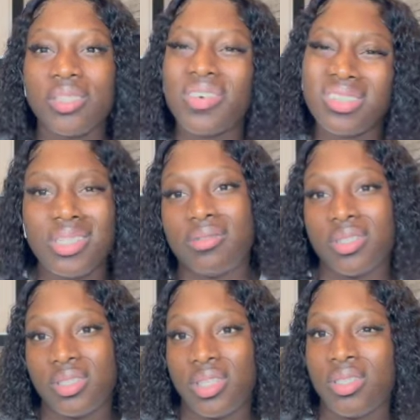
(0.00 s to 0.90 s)
for
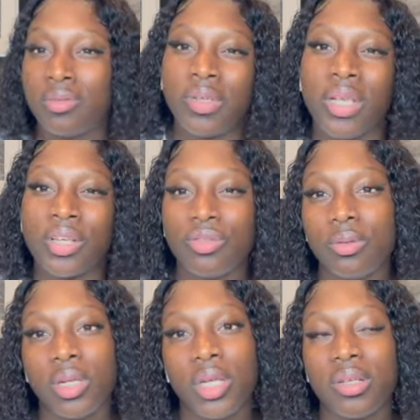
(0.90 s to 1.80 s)
serious things, really and
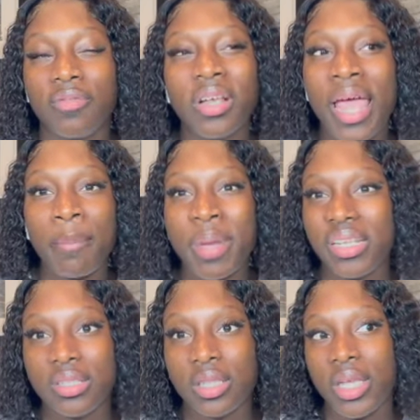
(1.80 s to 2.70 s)
truly. For like
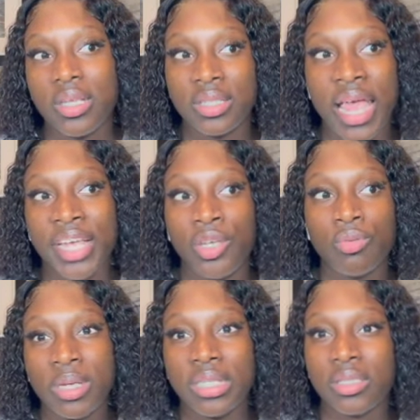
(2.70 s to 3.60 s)
petty things like you
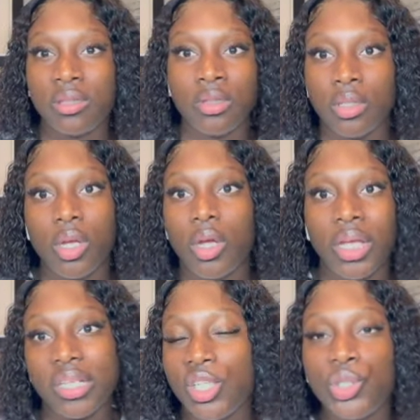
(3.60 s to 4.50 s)
being
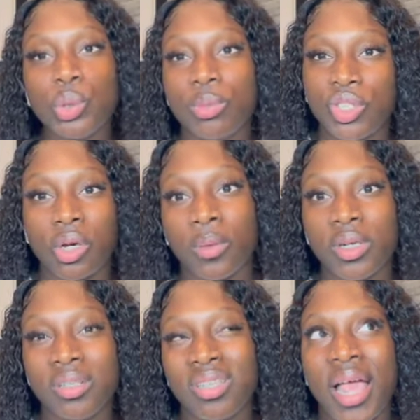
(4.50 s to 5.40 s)
getting too much
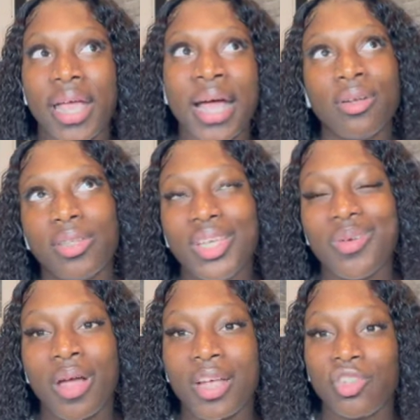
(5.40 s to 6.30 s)
hours, like I don't think you
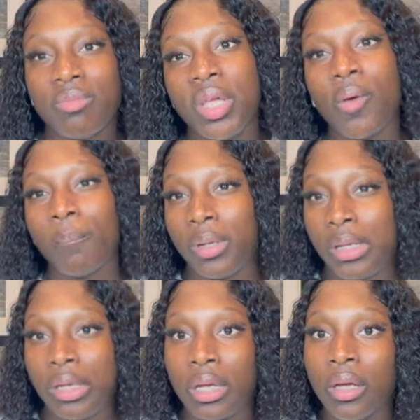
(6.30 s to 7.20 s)
guys should be
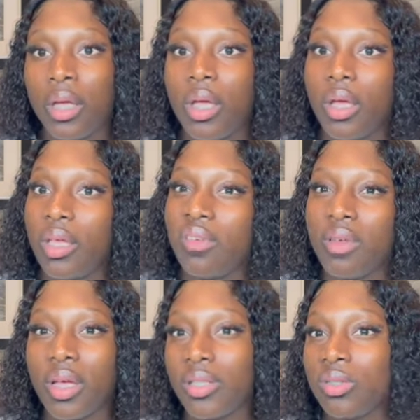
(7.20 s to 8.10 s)
complaining if you
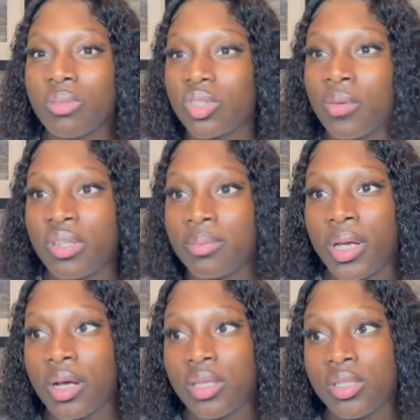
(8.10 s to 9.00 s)
get too much hours,
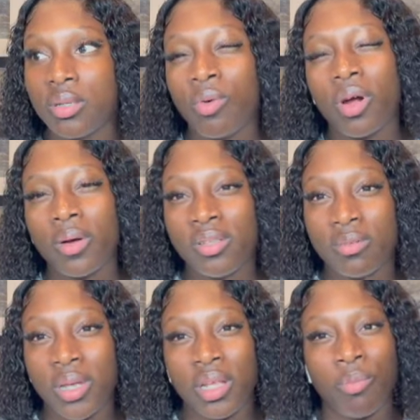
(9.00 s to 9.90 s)
because the more hours you
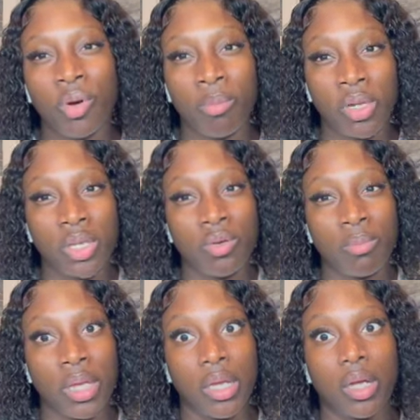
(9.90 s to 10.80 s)
make, the more money you
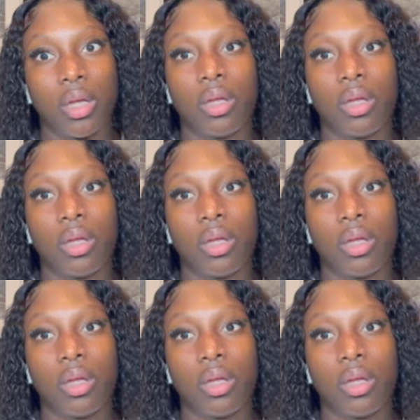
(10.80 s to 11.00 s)
make